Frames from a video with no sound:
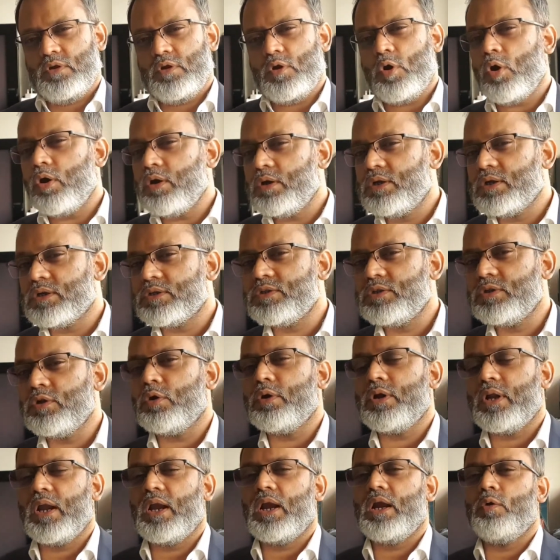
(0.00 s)
or does
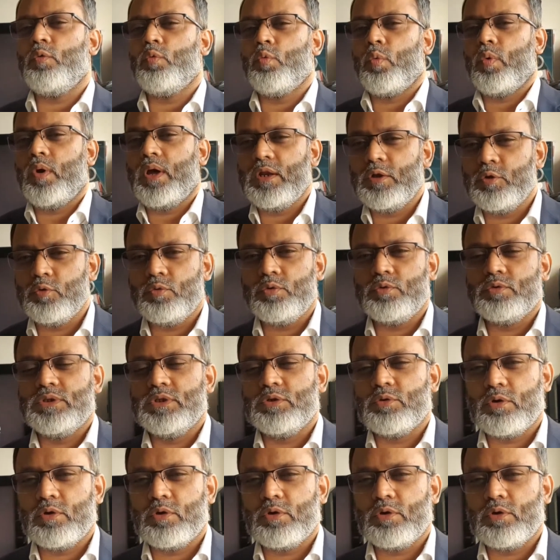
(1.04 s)
not add value to the